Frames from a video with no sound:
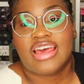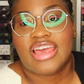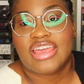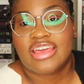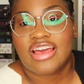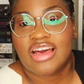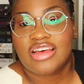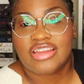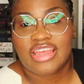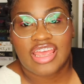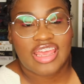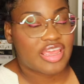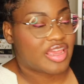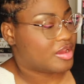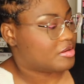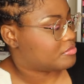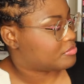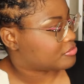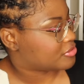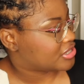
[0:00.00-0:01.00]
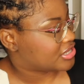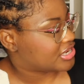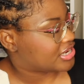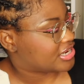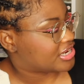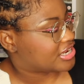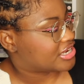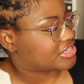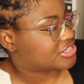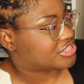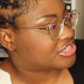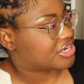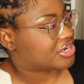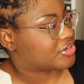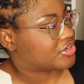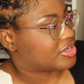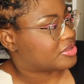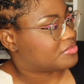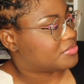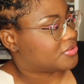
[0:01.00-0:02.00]
I got a Brittany
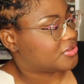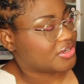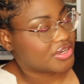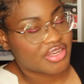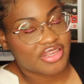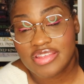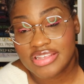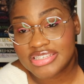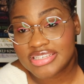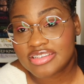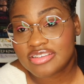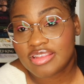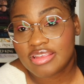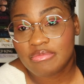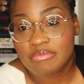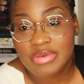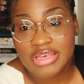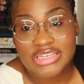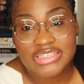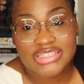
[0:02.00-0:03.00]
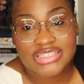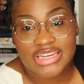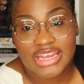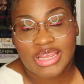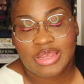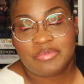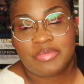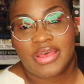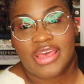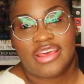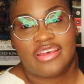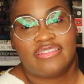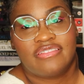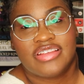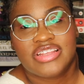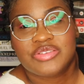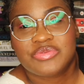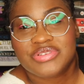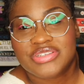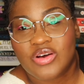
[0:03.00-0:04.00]
Cherry book. This is the mixtape,
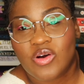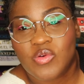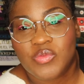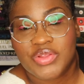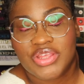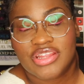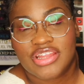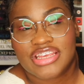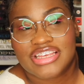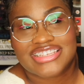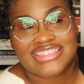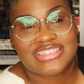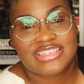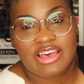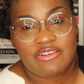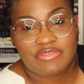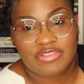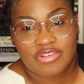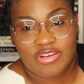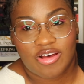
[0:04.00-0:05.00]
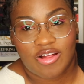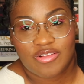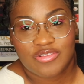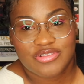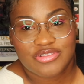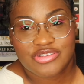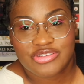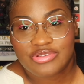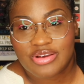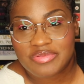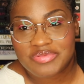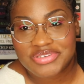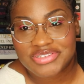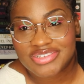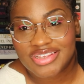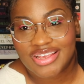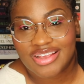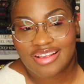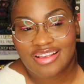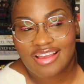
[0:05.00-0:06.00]
and this was only like $7, so I
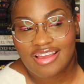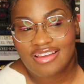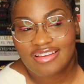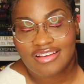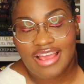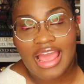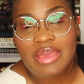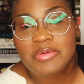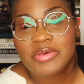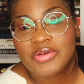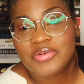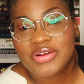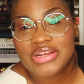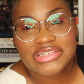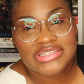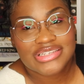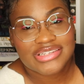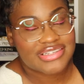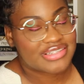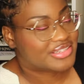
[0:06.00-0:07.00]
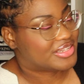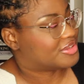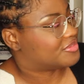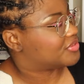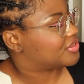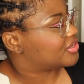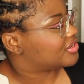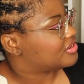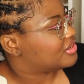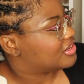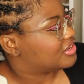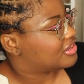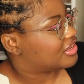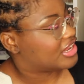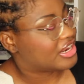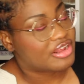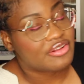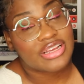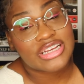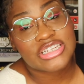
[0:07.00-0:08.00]
was like, I'd be crazy to leave it.
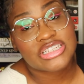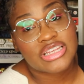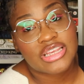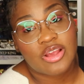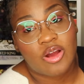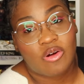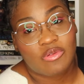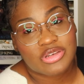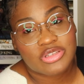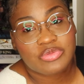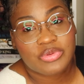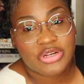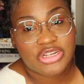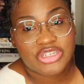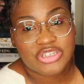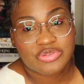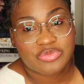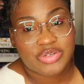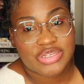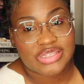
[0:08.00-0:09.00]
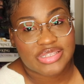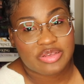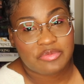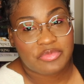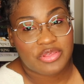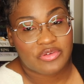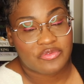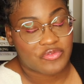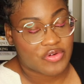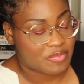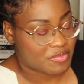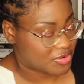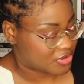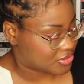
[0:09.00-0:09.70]
And I actually always wanted to read something from